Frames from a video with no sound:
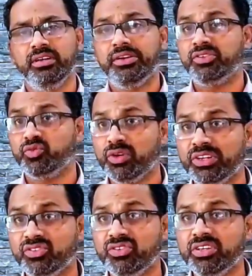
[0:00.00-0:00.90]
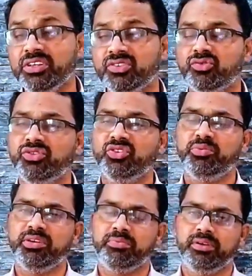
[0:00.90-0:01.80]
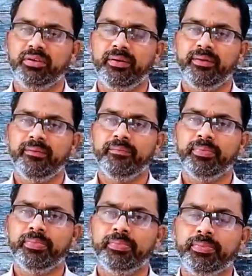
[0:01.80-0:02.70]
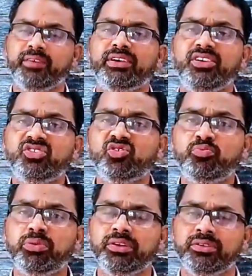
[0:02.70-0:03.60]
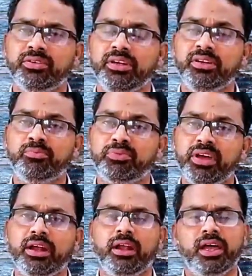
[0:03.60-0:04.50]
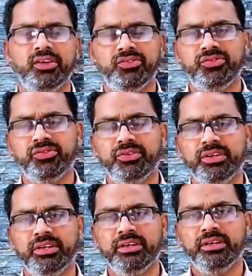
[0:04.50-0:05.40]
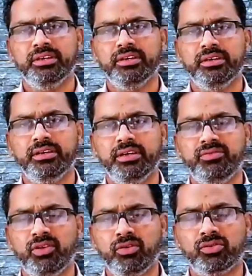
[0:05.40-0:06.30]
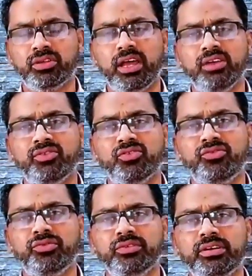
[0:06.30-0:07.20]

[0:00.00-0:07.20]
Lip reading: It is very serious to these people. They were disciplined in prayer life. If you look to the life of